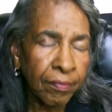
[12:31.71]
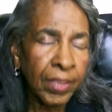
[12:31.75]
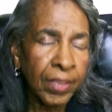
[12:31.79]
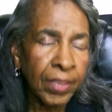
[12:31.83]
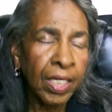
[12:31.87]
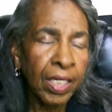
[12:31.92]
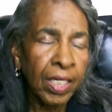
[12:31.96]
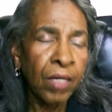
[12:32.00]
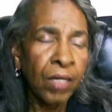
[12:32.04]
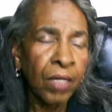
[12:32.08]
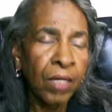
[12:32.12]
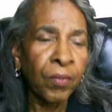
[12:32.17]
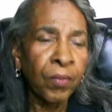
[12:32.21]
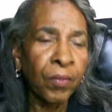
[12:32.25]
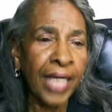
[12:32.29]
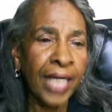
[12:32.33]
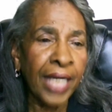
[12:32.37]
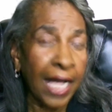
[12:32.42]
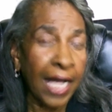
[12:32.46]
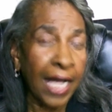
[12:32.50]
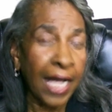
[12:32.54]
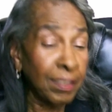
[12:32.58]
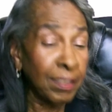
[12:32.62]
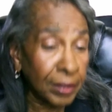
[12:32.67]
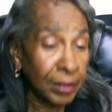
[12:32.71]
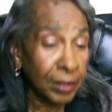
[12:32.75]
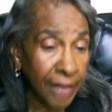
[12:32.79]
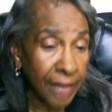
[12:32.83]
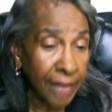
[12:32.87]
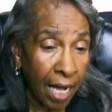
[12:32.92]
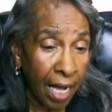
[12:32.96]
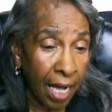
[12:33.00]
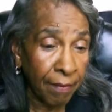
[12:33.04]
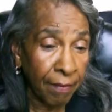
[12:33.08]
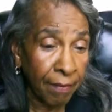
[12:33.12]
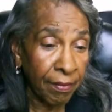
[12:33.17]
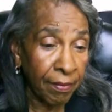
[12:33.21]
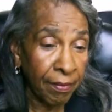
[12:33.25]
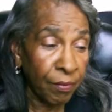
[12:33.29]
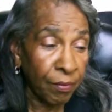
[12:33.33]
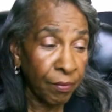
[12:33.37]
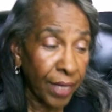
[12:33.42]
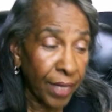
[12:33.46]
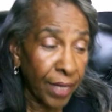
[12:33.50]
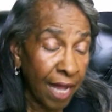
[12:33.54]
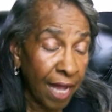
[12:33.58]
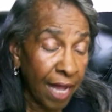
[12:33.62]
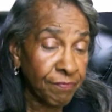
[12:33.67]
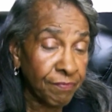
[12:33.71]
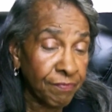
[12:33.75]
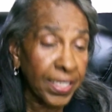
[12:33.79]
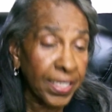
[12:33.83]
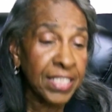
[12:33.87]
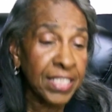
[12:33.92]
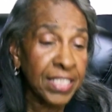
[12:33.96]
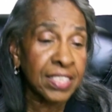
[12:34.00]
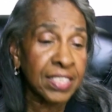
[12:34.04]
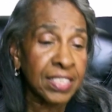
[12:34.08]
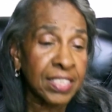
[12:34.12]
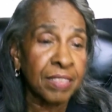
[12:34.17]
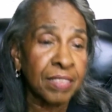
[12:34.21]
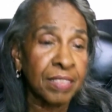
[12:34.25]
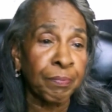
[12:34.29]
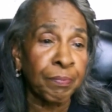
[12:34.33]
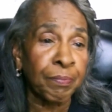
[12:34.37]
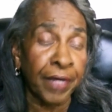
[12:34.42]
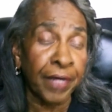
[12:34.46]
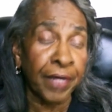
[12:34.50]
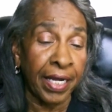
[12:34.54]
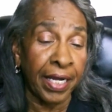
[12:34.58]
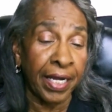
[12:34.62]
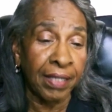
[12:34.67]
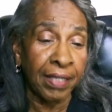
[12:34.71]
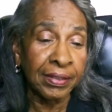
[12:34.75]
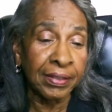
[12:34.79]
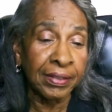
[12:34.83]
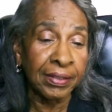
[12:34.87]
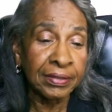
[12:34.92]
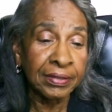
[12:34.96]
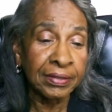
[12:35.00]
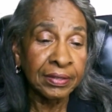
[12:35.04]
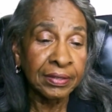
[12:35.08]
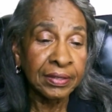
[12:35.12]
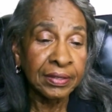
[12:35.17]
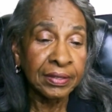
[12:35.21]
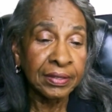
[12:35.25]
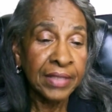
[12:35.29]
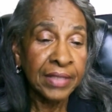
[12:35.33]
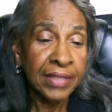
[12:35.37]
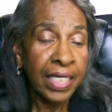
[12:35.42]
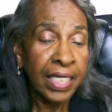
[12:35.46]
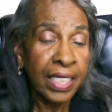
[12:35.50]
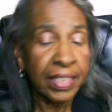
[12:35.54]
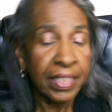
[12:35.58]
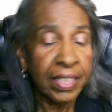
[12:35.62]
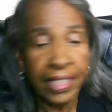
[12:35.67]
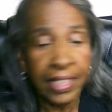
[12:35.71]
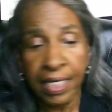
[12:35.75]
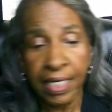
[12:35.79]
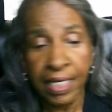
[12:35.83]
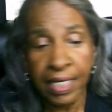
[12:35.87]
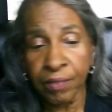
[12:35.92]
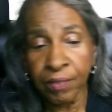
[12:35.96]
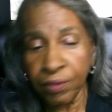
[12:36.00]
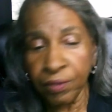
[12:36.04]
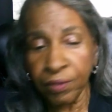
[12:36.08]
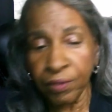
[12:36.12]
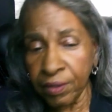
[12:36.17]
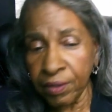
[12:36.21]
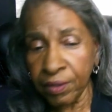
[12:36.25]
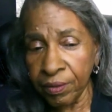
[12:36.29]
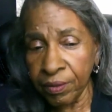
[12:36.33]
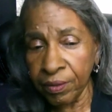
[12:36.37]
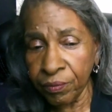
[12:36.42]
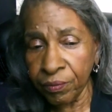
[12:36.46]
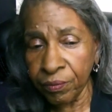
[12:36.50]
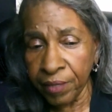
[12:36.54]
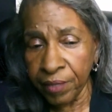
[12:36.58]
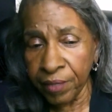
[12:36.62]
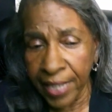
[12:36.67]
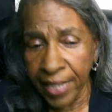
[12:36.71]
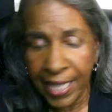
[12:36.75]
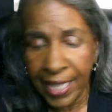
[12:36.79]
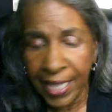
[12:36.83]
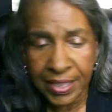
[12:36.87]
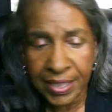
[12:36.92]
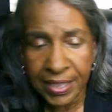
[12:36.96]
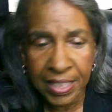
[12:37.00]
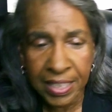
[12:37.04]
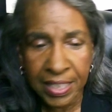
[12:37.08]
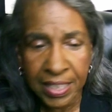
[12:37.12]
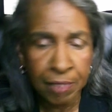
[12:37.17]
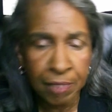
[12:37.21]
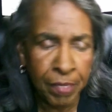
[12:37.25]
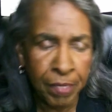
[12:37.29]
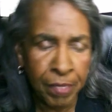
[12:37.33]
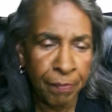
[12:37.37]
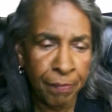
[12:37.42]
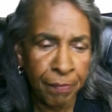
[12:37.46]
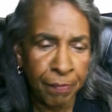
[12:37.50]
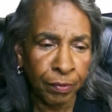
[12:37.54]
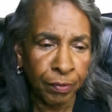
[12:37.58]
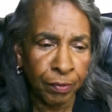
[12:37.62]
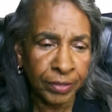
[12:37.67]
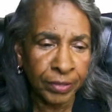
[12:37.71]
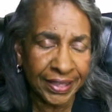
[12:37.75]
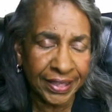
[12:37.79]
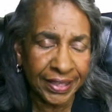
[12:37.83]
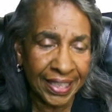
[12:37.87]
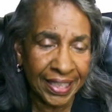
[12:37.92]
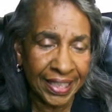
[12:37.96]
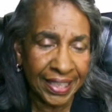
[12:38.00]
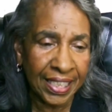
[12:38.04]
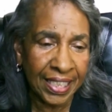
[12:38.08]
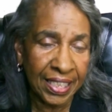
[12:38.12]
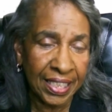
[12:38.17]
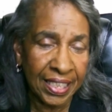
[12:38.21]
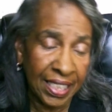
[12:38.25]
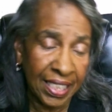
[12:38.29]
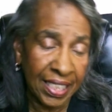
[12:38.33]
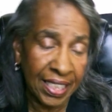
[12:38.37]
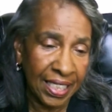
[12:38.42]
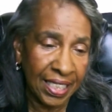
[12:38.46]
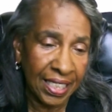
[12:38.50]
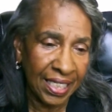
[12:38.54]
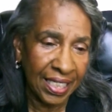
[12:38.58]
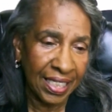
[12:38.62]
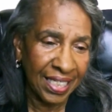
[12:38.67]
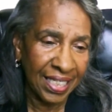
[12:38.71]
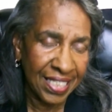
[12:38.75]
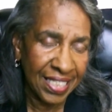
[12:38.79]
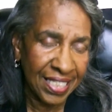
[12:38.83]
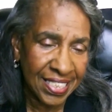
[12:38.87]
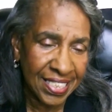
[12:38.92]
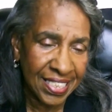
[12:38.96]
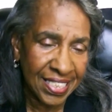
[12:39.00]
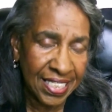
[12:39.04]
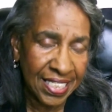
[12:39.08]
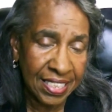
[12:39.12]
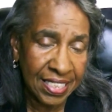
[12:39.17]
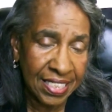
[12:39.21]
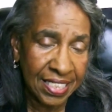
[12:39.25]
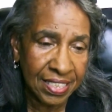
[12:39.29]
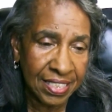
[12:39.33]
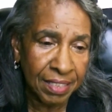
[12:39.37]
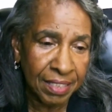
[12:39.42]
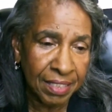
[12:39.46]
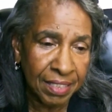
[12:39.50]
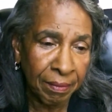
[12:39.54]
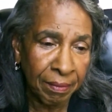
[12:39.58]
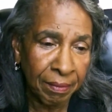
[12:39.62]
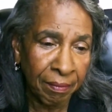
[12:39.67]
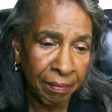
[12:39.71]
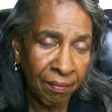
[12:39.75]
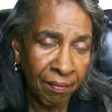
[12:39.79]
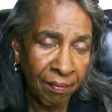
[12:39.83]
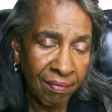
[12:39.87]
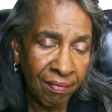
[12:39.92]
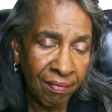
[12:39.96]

When I looked up, when I finished the prayer, there were 18 people sitting in the seats. Mm-hmm.